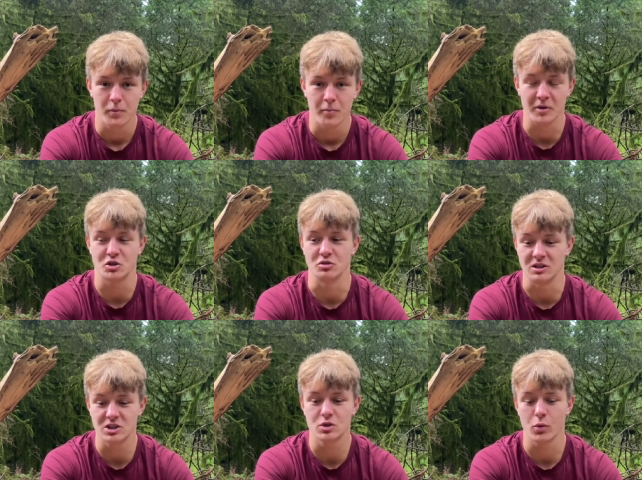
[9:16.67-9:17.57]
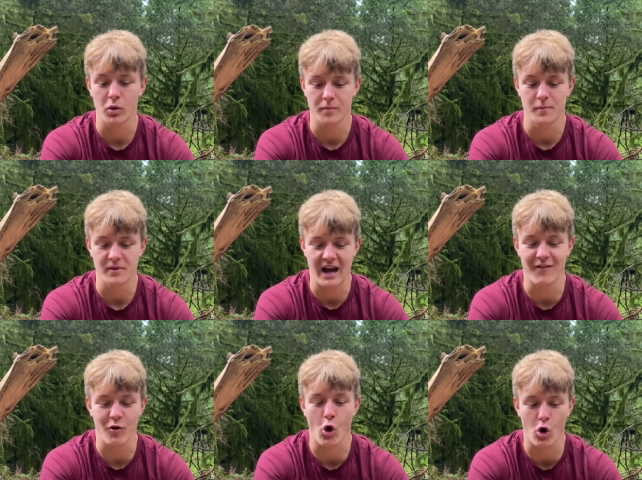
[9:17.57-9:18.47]
But you need to have
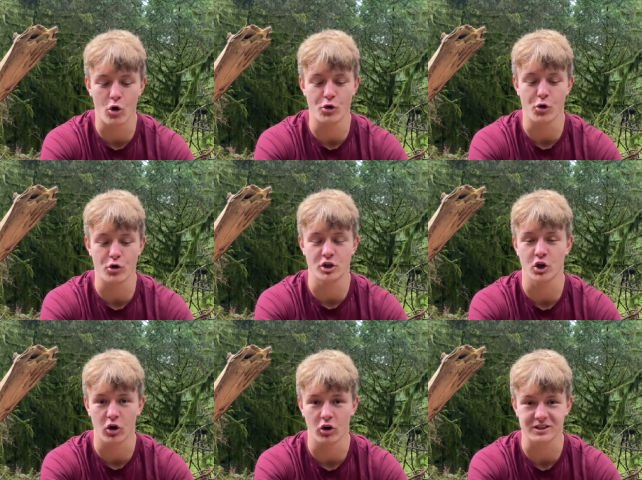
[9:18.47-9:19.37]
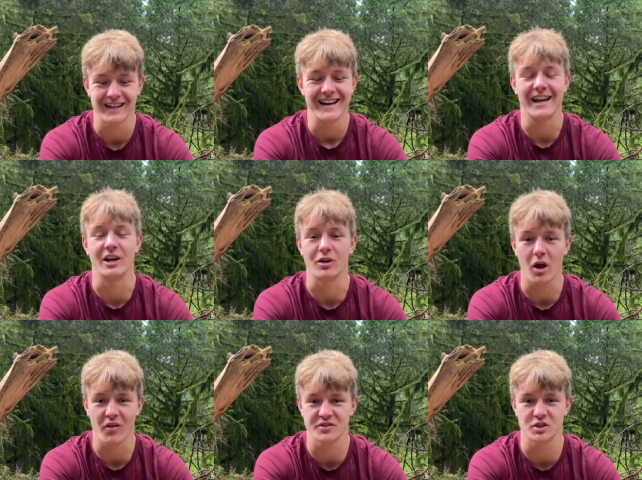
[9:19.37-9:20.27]
heard her talk
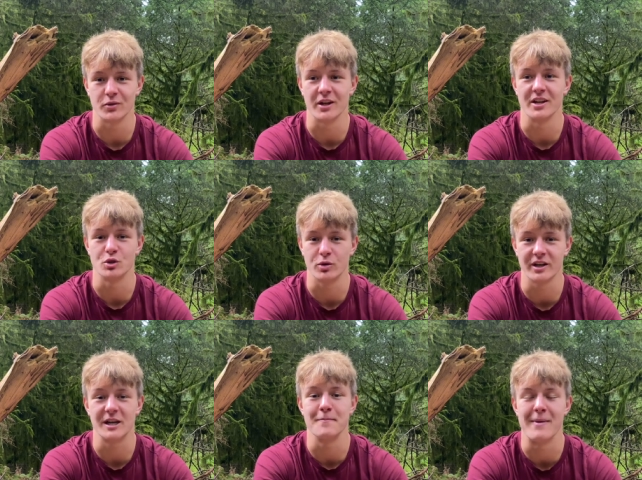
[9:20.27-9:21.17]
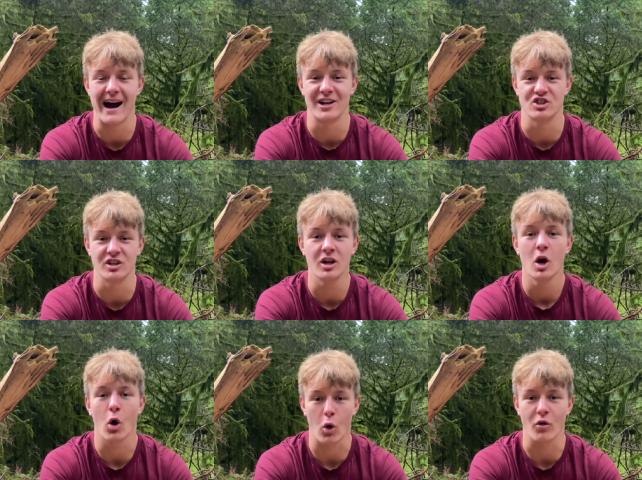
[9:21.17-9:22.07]
enough so that you can imagine
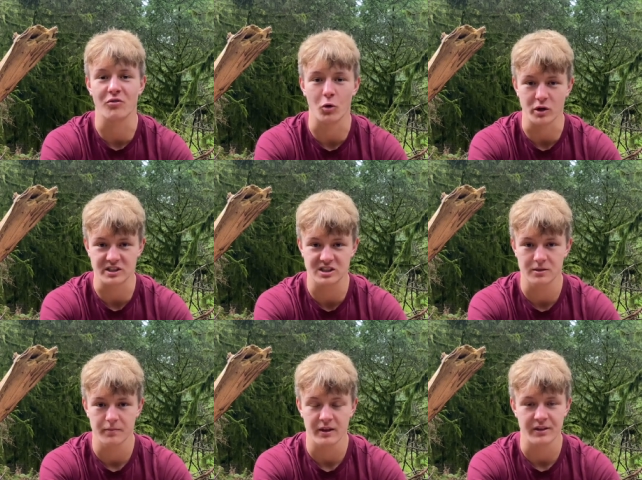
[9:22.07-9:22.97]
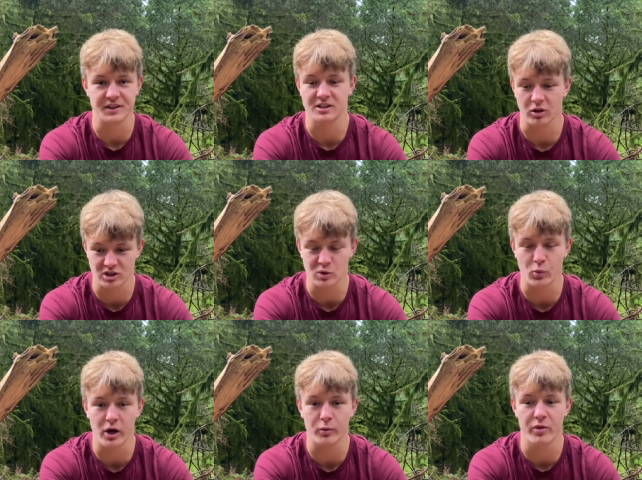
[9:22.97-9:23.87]
her voice. This doesn't
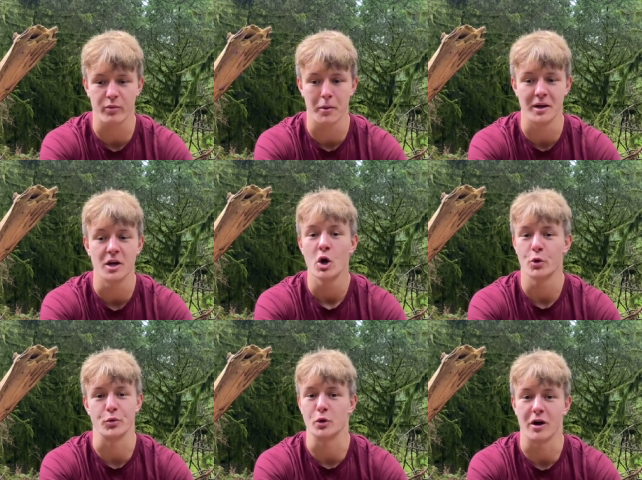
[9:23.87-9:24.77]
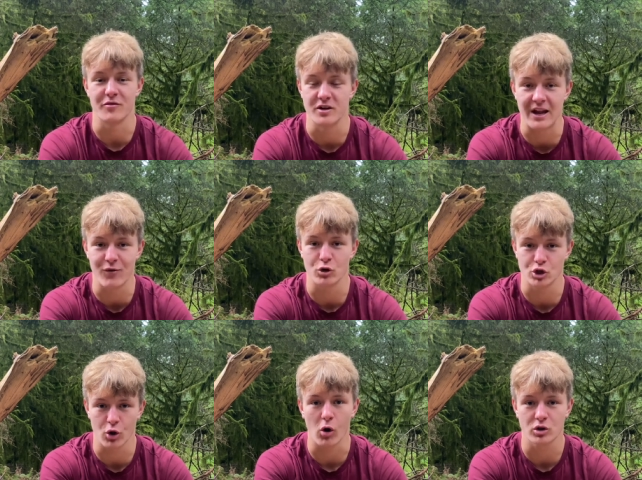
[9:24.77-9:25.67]
work with women who you have never
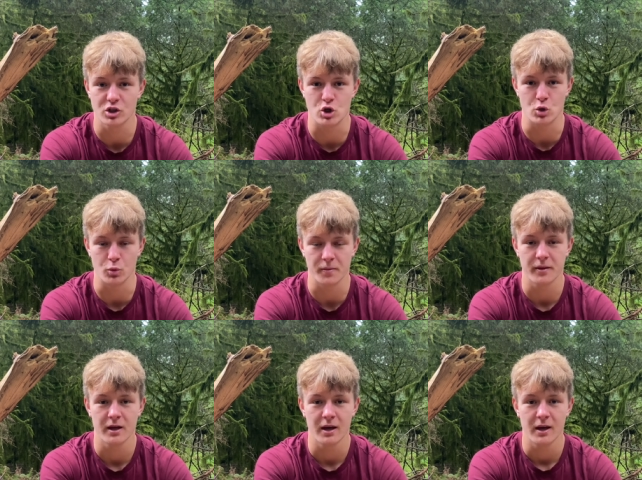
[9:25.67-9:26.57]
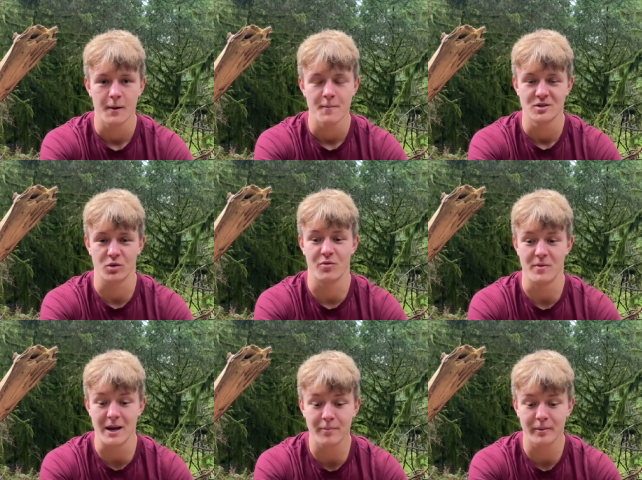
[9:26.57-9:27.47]
talked to. So
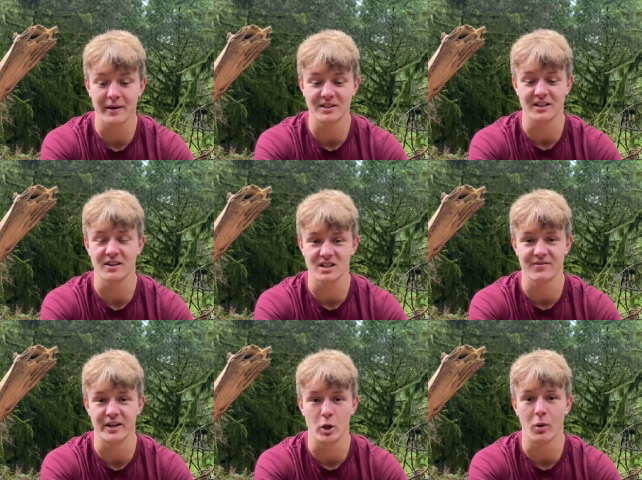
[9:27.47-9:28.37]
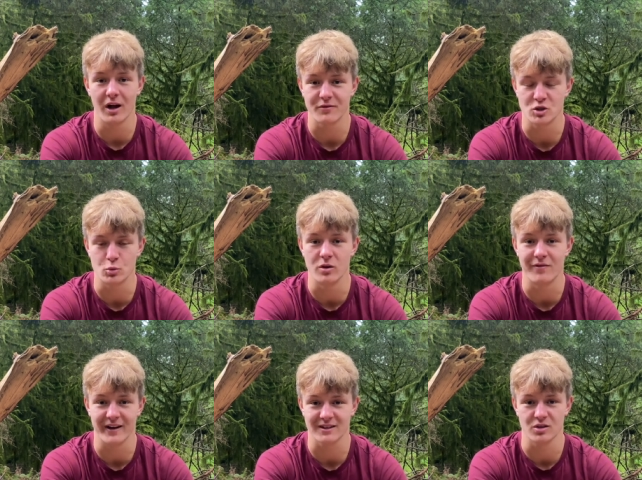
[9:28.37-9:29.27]
implementing this video will have two
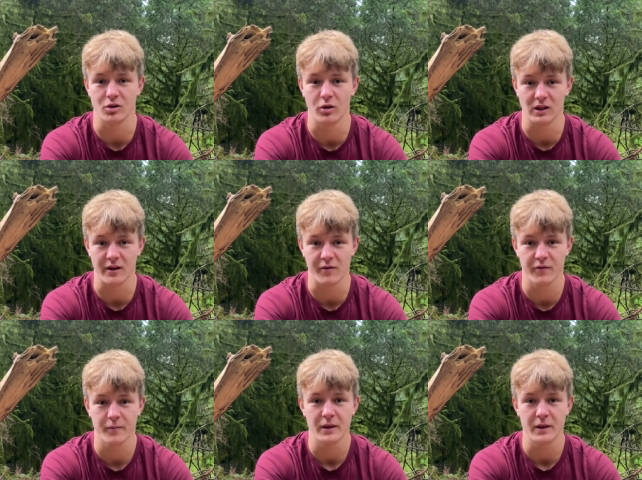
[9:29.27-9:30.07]
effects on your life.